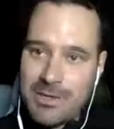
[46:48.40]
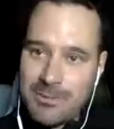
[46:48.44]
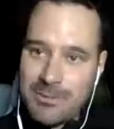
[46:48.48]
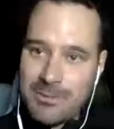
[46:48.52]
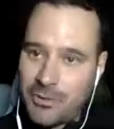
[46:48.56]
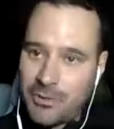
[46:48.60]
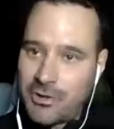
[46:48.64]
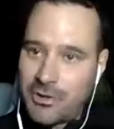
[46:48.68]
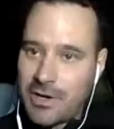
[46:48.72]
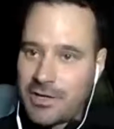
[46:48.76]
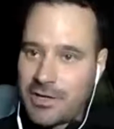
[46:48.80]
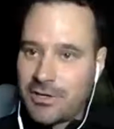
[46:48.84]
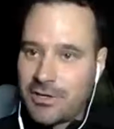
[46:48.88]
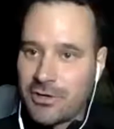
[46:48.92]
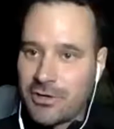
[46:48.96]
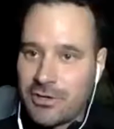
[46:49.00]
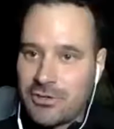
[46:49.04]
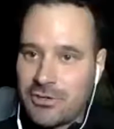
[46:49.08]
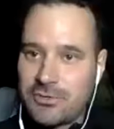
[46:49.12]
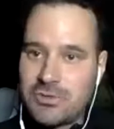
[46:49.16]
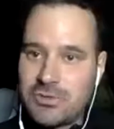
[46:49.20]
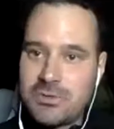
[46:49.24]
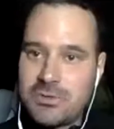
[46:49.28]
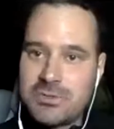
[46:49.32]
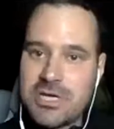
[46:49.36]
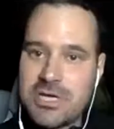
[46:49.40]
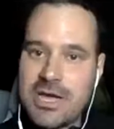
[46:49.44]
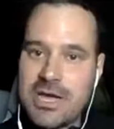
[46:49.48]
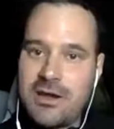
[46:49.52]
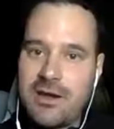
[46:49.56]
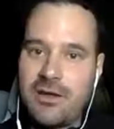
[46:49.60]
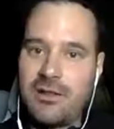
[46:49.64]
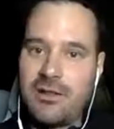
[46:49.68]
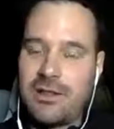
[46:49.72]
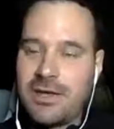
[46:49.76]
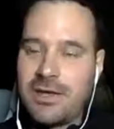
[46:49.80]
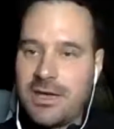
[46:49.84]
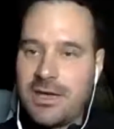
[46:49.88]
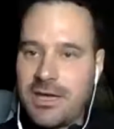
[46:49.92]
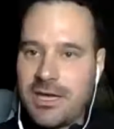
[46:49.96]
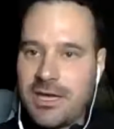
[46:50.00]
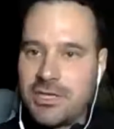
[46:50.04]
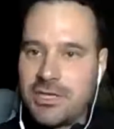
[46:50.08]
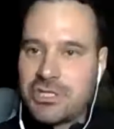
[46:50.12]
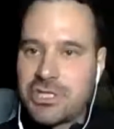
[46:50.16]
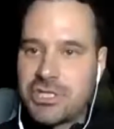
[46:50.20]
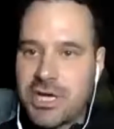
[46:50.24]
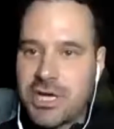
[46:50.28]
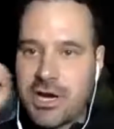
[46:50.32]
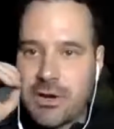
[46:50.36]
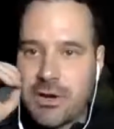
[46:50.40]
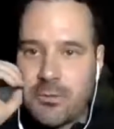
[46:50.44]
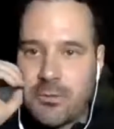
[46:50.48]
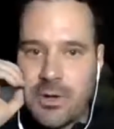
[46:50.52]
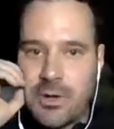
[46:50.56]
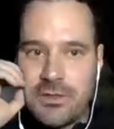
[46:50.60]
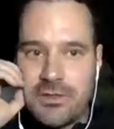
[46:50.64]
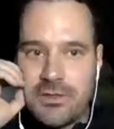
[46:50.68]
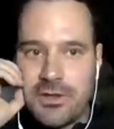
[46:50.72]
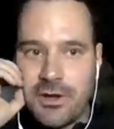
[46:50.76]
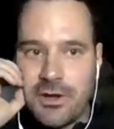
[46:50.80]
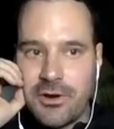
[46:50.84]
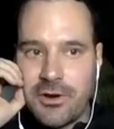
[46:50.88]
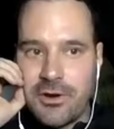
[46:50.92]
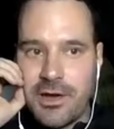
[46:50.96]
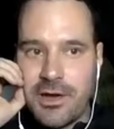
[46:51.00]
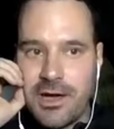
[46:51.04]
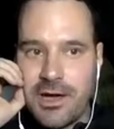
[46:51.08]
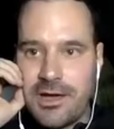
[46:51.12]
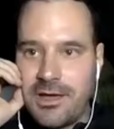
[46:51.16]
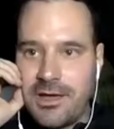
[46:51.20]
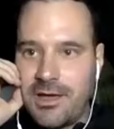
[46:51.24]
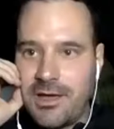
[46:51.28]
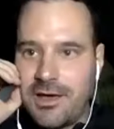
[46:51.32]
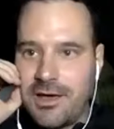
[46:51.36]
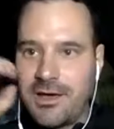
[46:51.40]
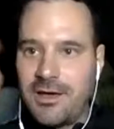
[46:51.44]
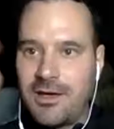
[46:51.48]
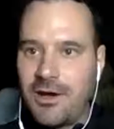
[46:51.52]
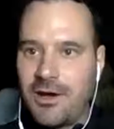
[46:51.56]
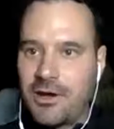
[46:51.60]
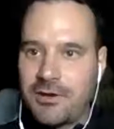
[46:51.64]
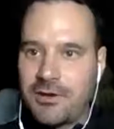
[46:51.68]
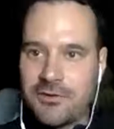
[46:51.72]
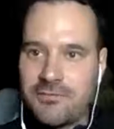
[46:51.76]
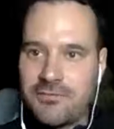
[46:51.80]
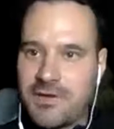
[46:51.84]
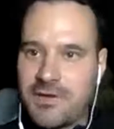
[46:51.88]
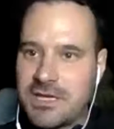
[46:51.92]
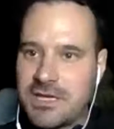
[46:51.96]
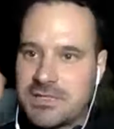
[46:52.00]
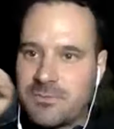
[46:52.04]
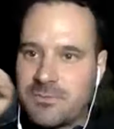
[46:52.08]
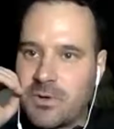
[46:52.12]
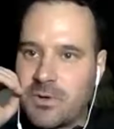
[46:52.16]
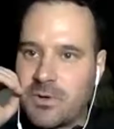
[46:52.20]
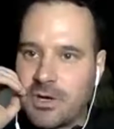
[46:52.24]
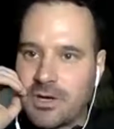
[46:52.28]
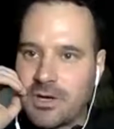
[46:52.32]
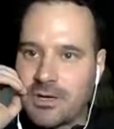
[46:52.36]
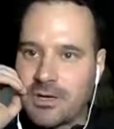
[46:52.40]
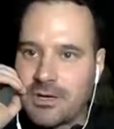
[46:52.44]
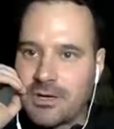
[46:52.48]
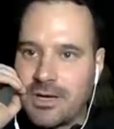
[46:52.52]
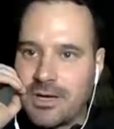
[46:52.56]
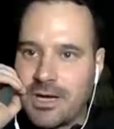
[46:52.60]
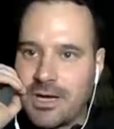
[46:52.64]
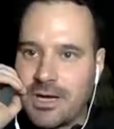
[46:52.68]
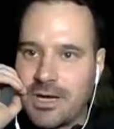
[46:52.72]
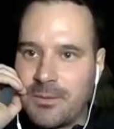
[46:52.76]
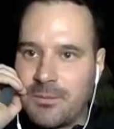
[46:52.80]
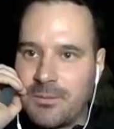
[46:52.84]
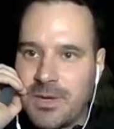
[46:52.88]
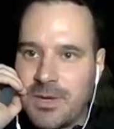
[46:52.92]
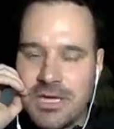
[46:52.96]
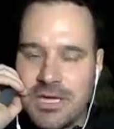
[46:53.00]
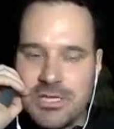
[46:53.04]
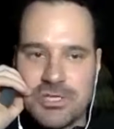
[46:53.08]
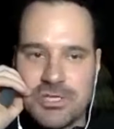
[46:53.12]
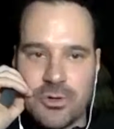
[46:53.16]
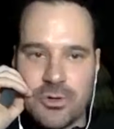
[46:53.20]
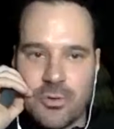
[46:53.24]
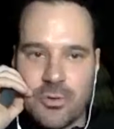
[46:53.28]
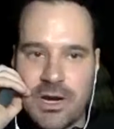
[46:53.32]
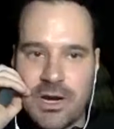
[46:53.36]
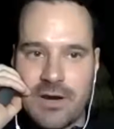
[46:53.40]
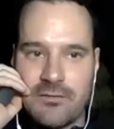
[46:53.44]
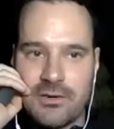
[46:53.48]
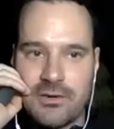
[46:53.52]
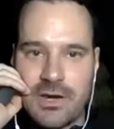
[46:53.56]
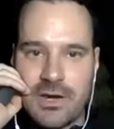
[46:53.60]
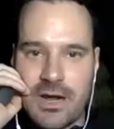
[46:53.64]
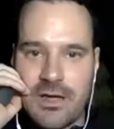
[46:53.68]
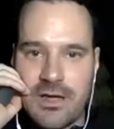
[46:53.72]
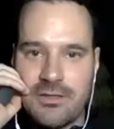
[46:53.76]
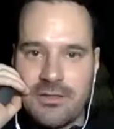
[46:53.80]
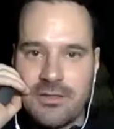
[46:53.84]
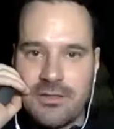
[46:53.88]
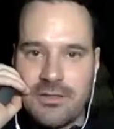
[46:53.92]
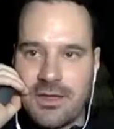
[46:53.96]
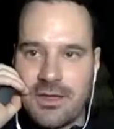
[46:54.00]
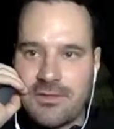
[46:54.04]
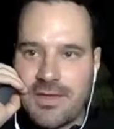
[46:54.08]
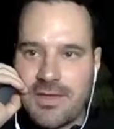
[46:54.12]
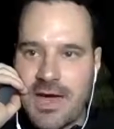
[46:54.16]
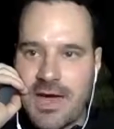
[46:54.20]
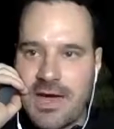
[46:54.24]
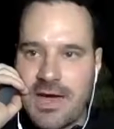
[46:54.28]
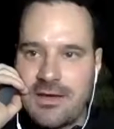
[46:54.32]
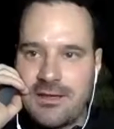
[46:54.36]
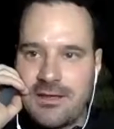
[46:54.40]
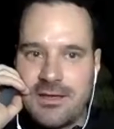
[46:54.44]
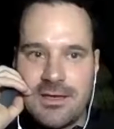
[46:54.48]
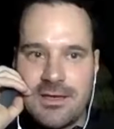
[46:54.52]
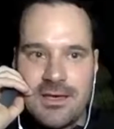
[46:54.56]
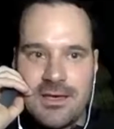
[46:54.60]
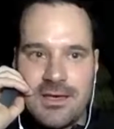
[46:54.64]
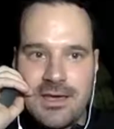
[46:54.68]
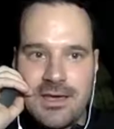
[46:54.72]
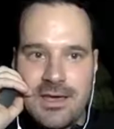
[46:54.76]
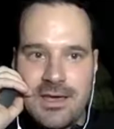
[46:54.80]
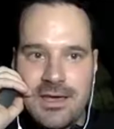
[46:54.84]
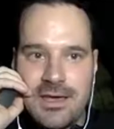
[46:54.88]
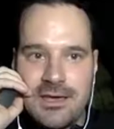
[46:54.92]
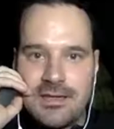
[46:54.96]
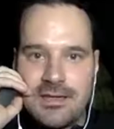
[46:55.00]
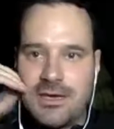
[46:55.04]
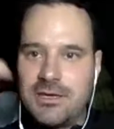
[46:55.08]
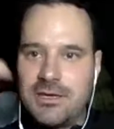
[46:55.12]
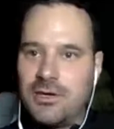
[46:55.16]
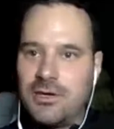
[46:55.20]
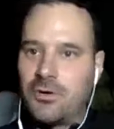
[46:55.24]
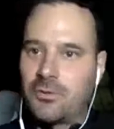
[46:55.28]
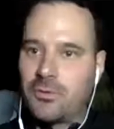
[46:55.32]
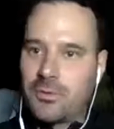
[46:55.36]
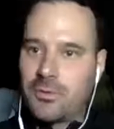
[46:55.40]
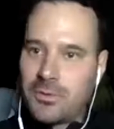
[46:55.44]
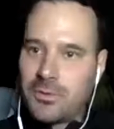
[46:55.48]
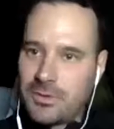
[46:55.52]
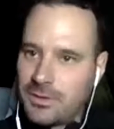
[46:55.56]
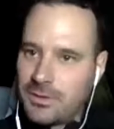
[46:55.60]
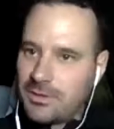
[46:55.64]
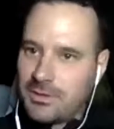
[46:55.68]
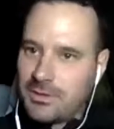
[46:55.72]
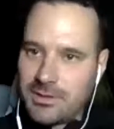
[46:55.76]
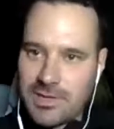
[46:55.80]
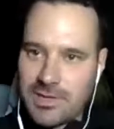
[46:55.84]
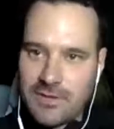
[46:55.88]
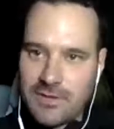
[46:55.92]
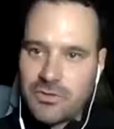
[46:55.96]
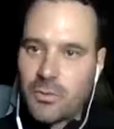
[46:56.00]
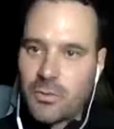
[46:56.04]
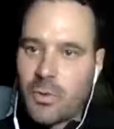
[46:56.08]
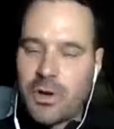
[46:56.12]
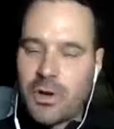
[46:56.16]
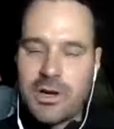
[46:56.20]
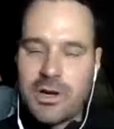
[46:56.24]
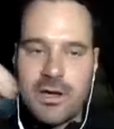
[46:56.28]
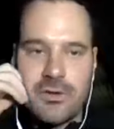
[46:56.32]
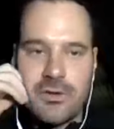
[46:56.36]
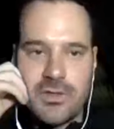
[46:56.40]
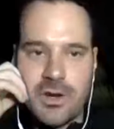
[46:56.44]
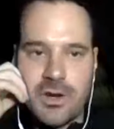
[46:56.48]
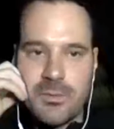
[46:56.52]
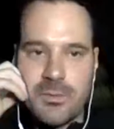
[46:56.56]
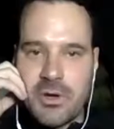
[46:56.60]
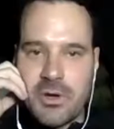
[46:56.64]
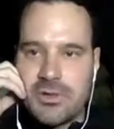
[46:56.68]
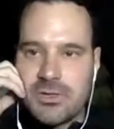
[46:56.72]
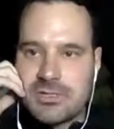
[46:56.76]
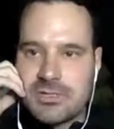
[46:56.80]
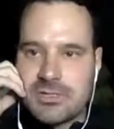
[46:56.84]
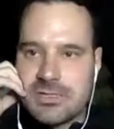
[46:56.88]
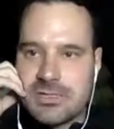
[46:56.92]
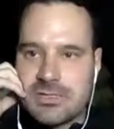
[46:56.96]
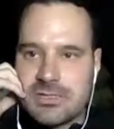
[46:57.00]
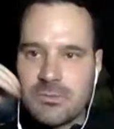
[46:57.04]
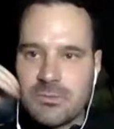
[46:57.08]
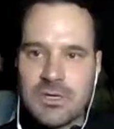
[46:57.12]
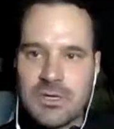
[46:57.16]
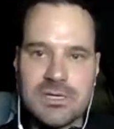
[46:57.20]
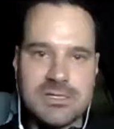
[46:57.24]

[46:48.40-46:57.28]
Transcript: it, put it on your YouTube channel, and share it with your uh, uh on your Facebook uh, page or whatever kind of thing like that. And uh, you know, get the word out there about the system because